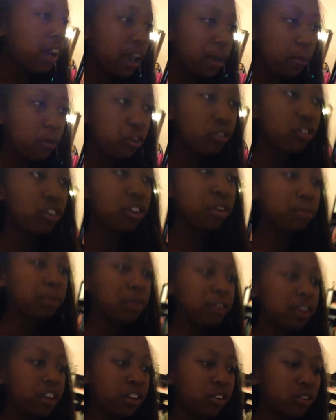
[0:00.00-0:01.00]
much you gotta
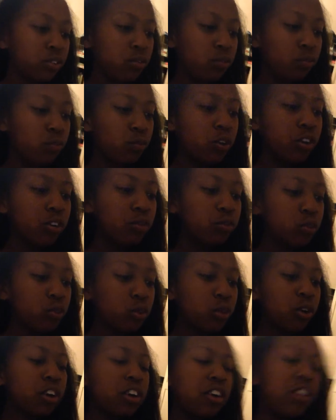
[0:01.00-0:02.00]
pay
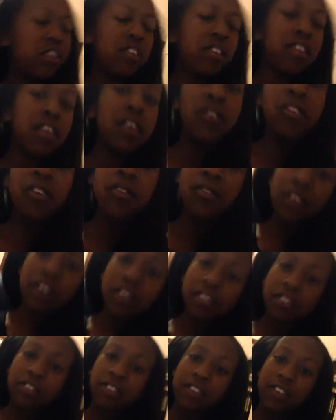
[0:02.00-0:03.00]
for is
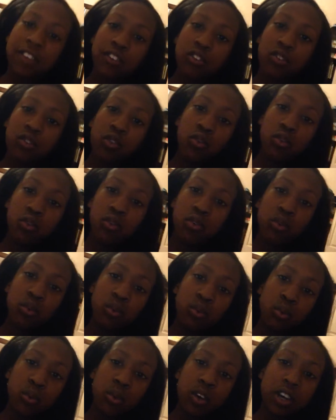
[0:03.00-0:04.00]
75 cents
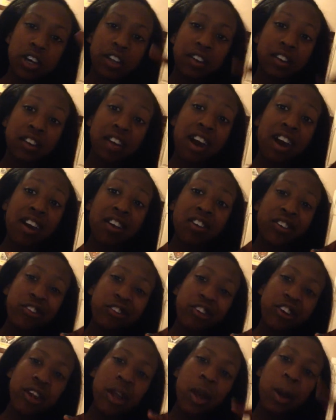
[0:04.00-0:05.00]
to
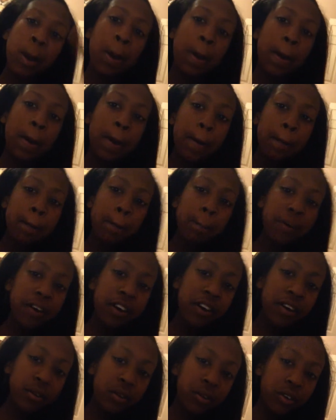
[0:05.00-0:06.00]
$1.
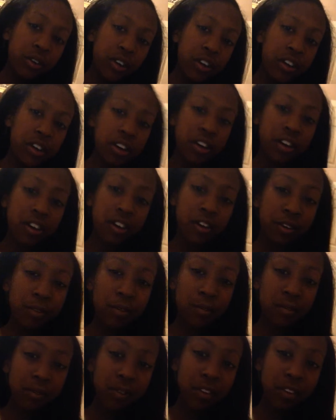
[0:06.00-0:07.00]
But
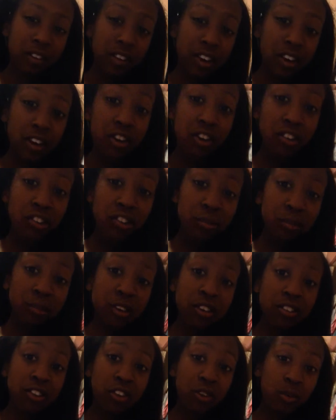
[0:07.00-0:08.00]
I heard
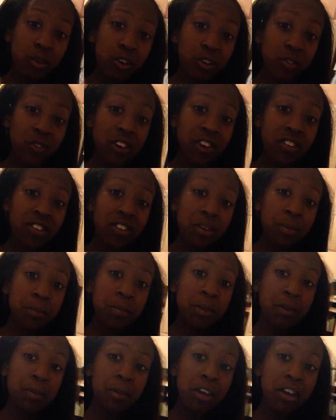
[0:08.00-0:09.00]
somebody say 25 cents,
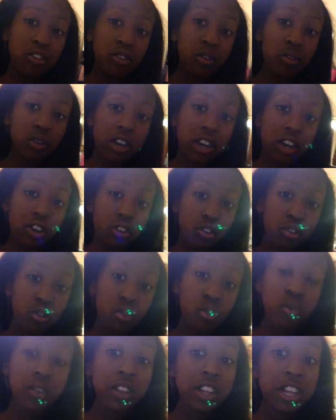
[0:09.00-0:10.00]
but I'm not sure how
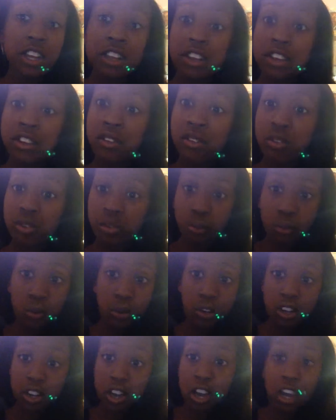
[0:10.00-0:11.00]
true that is
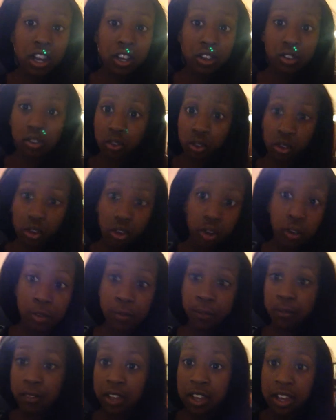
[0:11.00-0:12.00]
or not. So
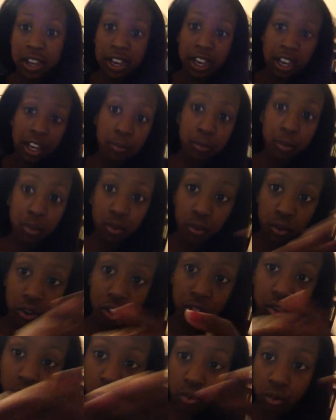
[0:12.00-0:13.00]
I'm just
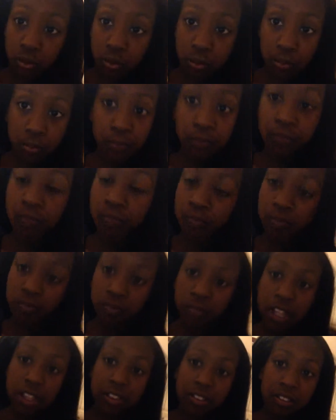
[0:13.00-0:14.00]
going to
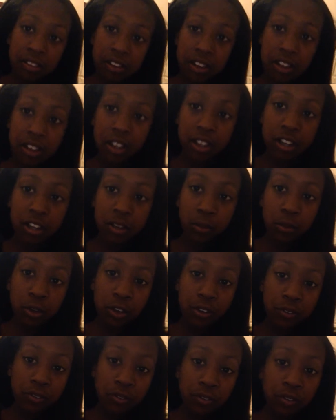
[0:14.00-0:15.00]
stay with